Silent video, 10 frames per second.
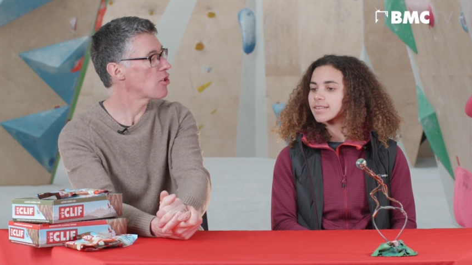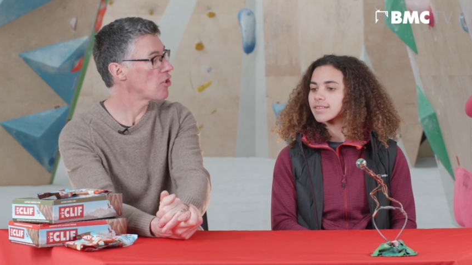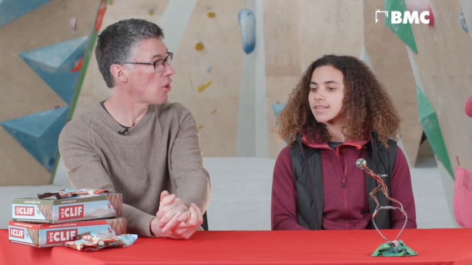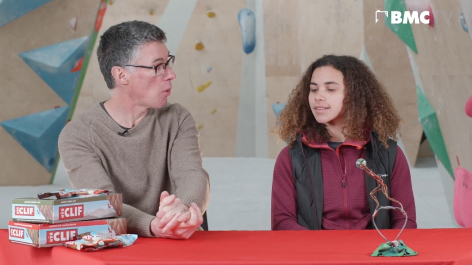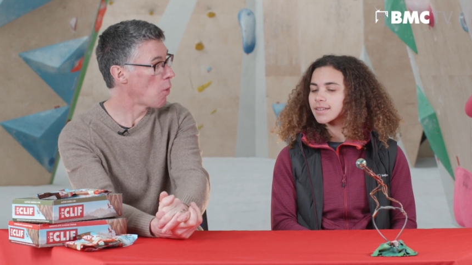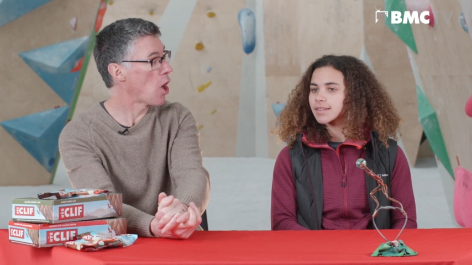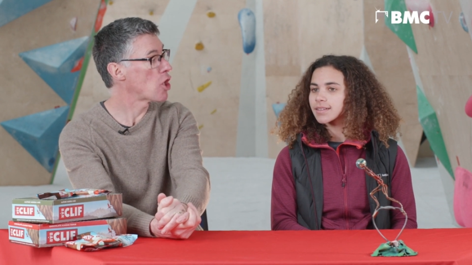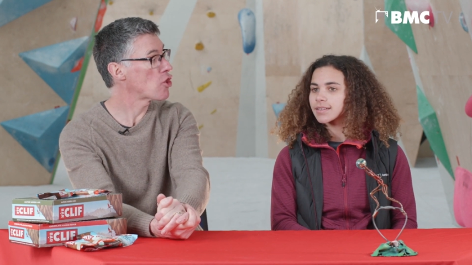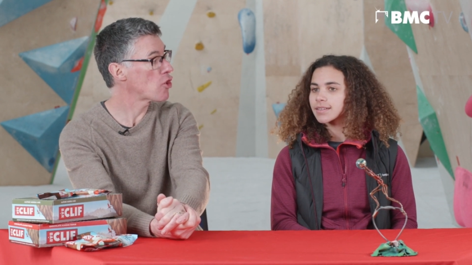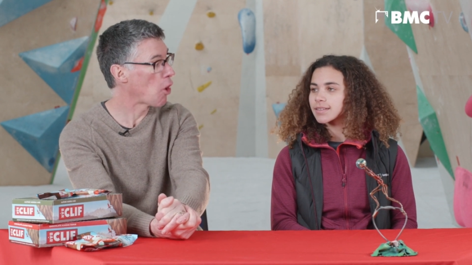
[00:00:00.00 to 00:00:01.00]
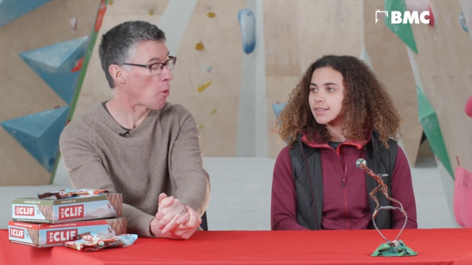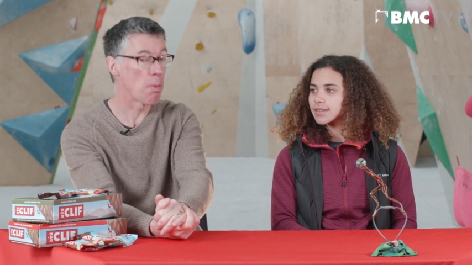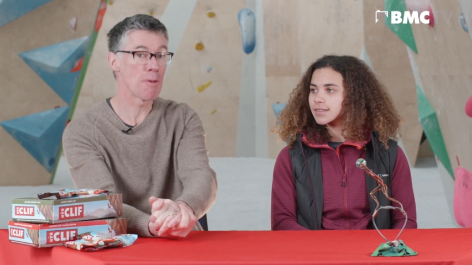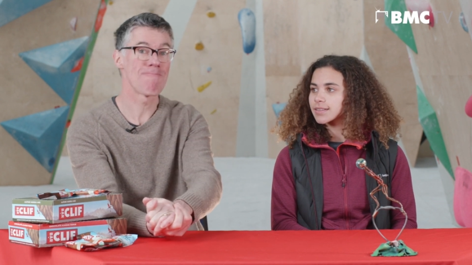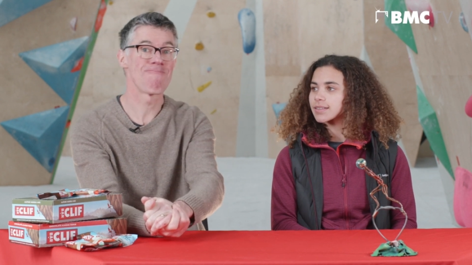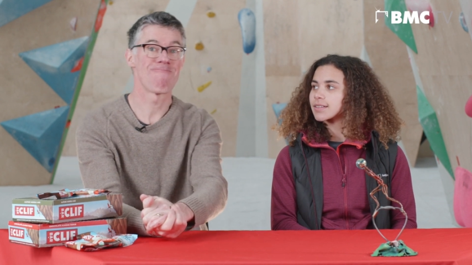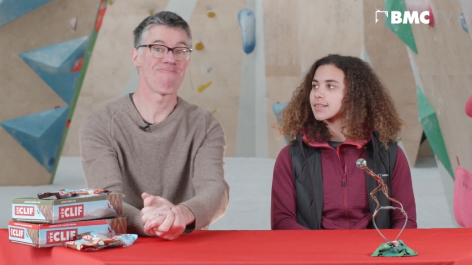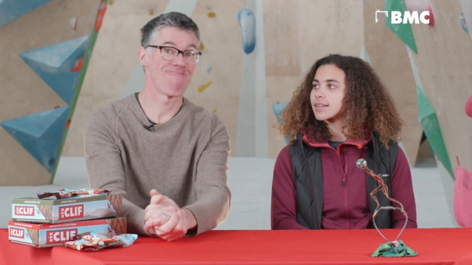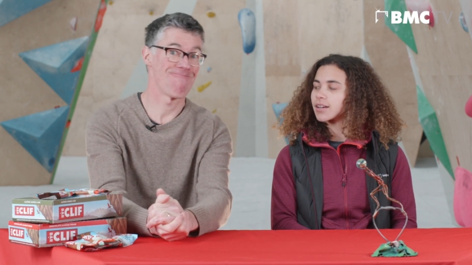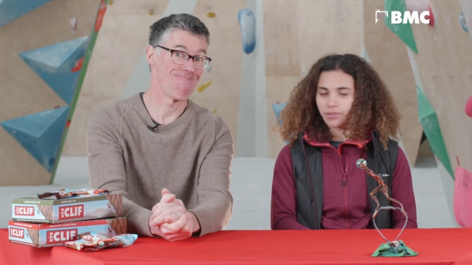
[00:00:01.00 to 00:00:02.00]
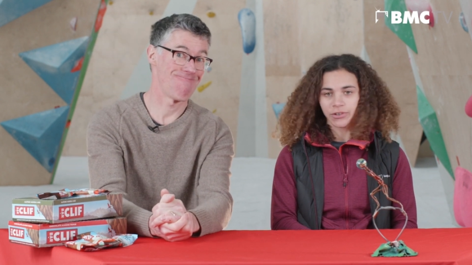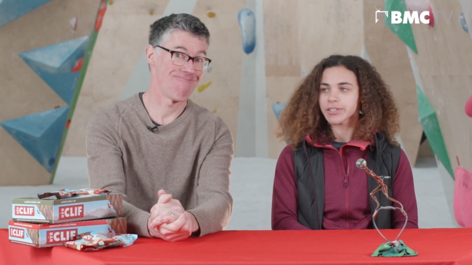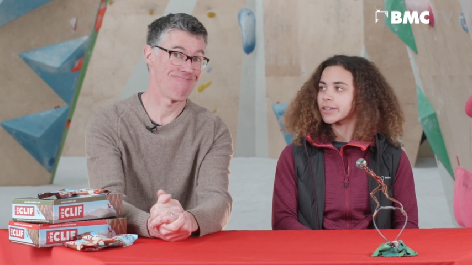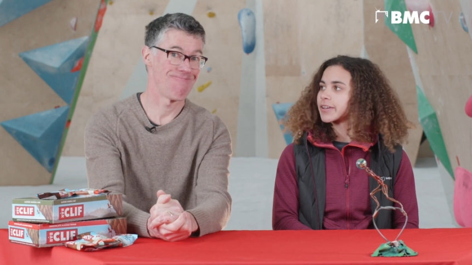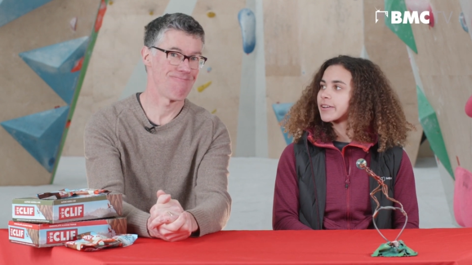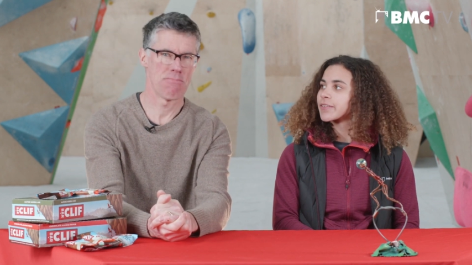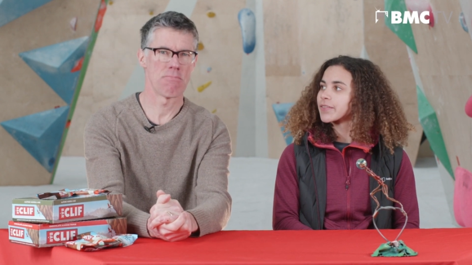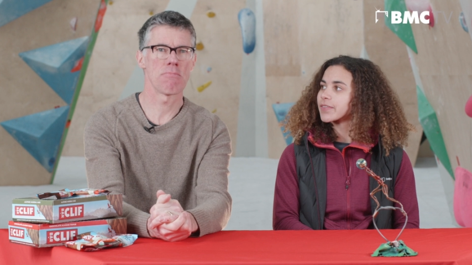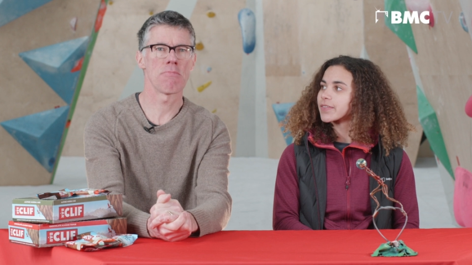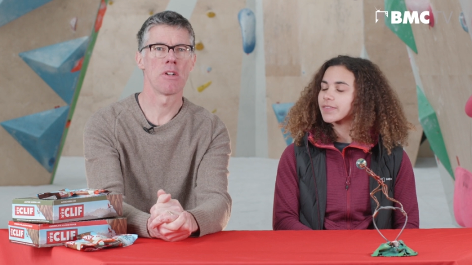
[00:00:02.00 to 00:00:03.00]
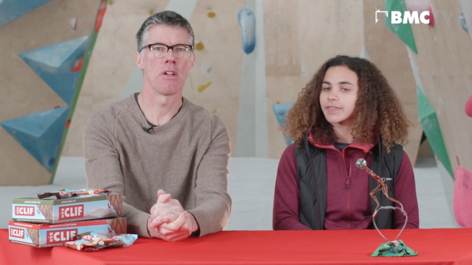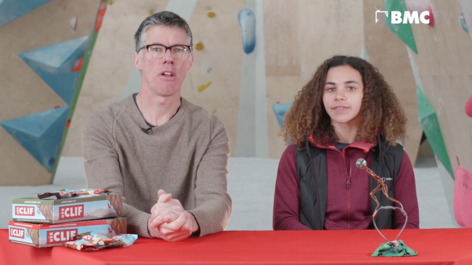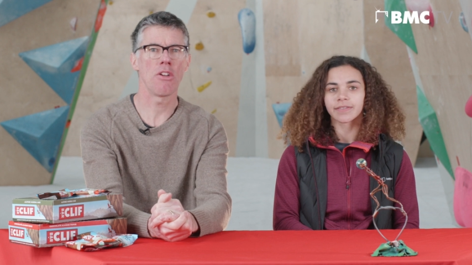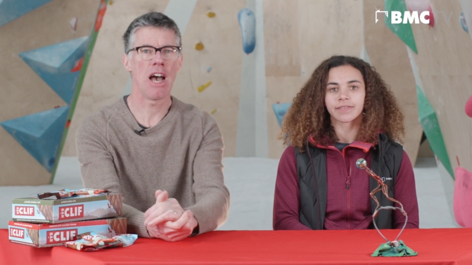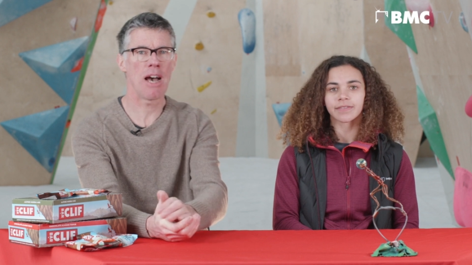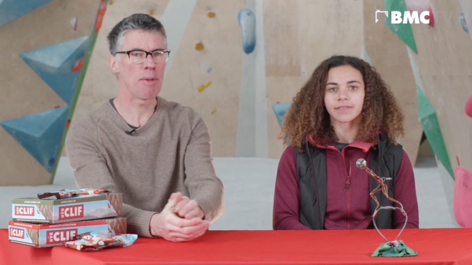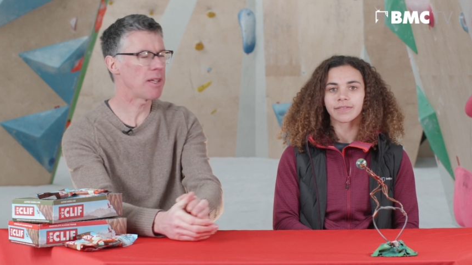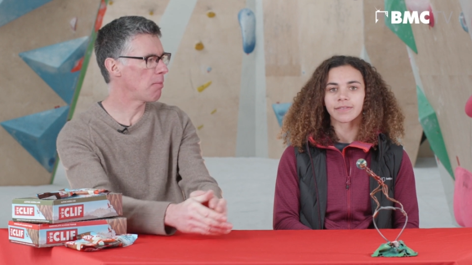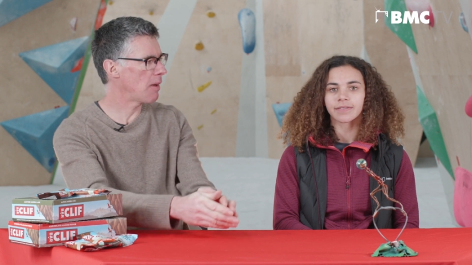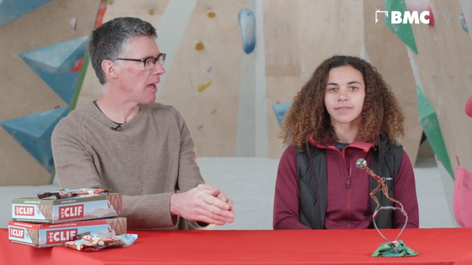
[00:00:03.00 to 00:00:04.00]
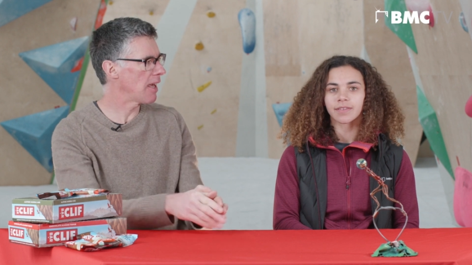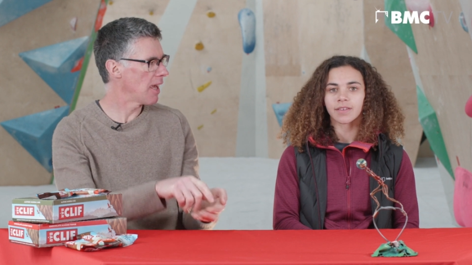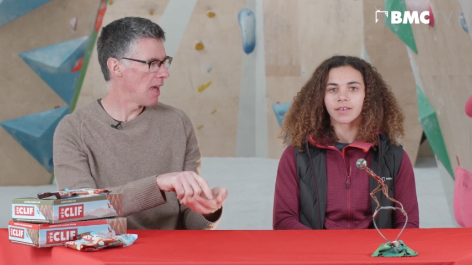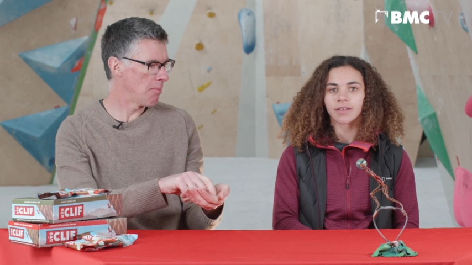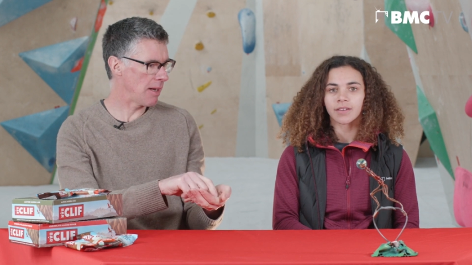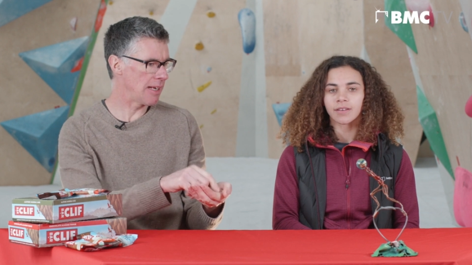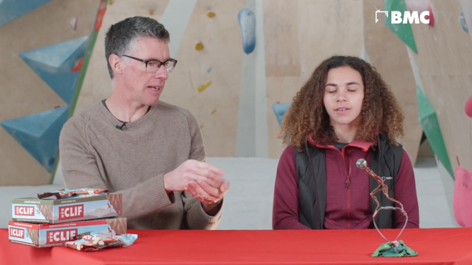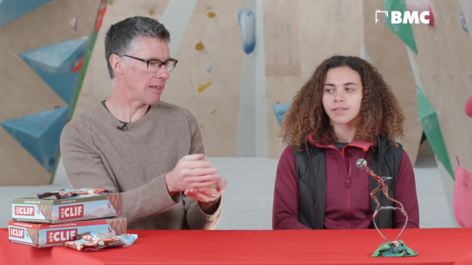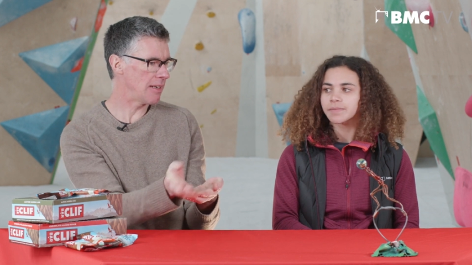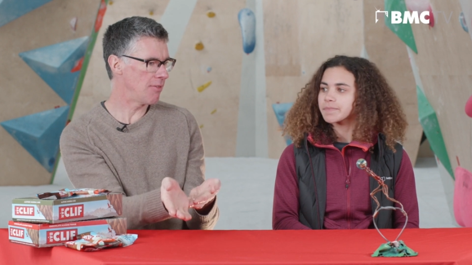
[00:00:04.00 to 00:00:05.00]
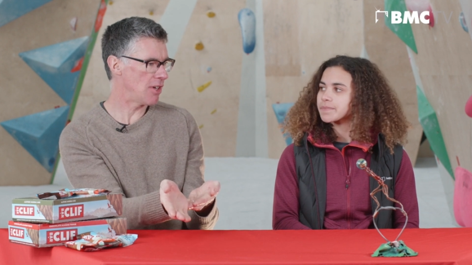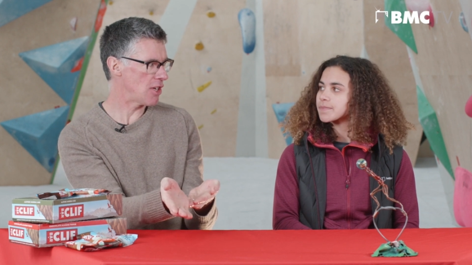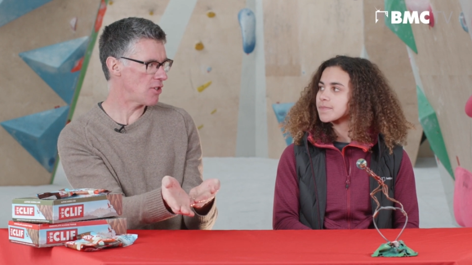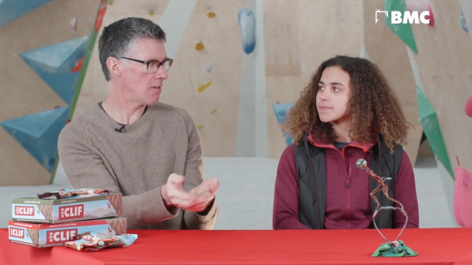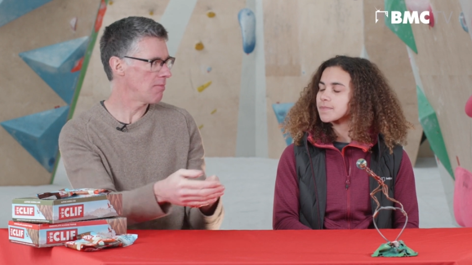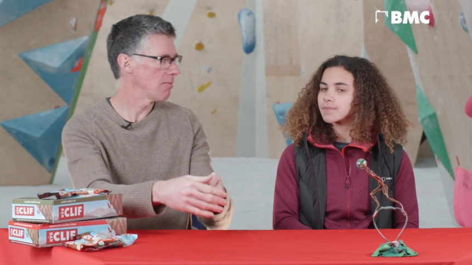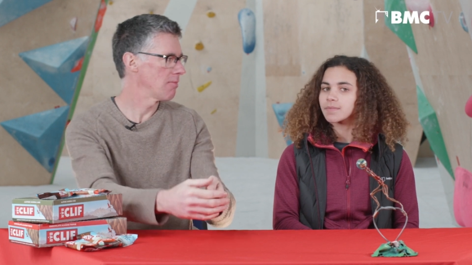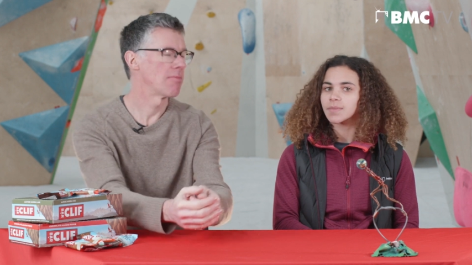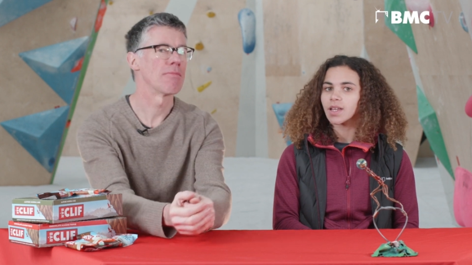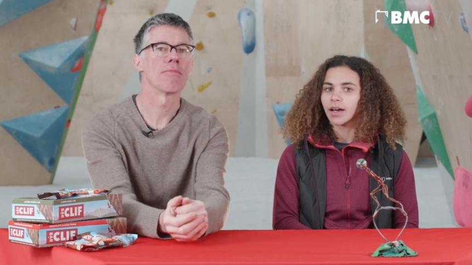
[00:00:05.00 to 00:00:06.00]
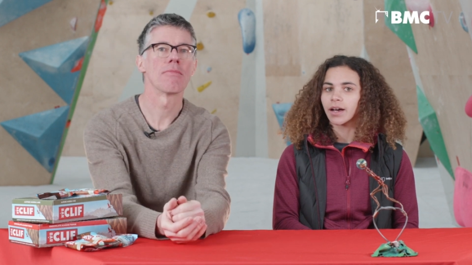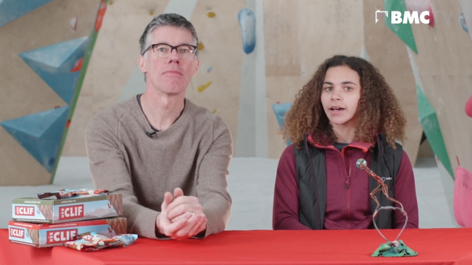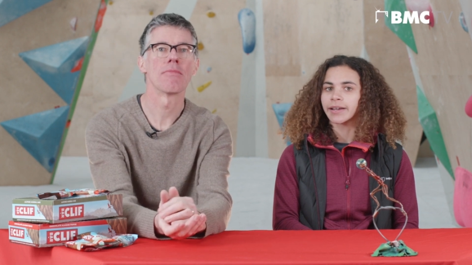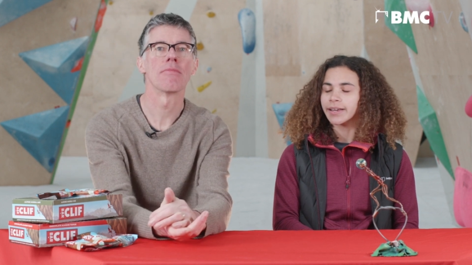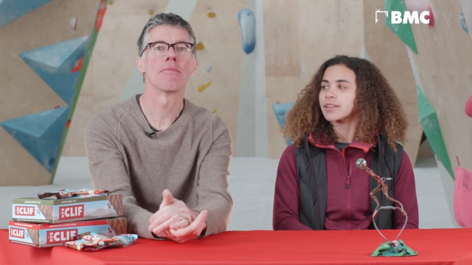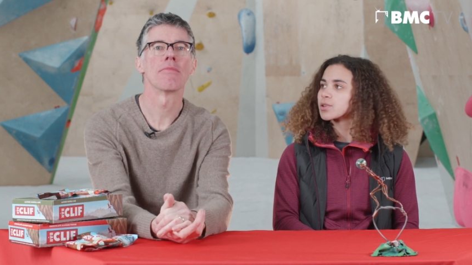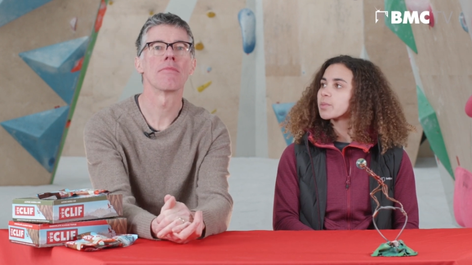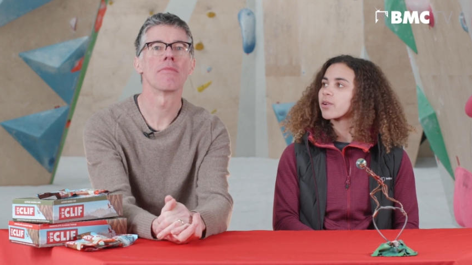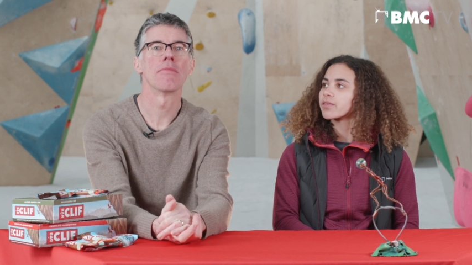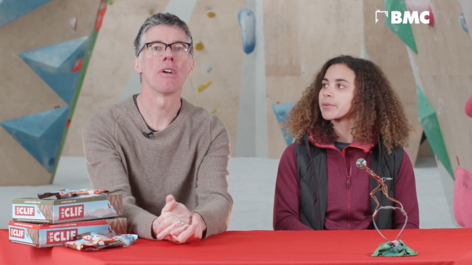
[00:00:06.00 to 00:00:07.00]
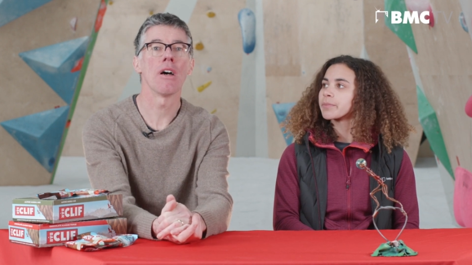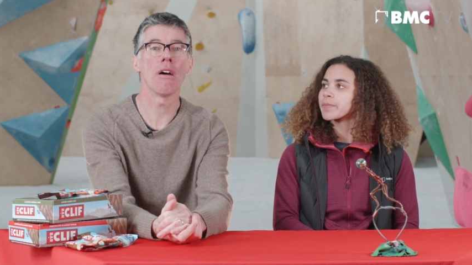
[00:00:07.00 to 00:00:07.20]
Speaker 1: snow slope? Of course I do. Hmm? Are you happy in applying magnetic deviation?
Speaker 2: Uh, yeah, super confident.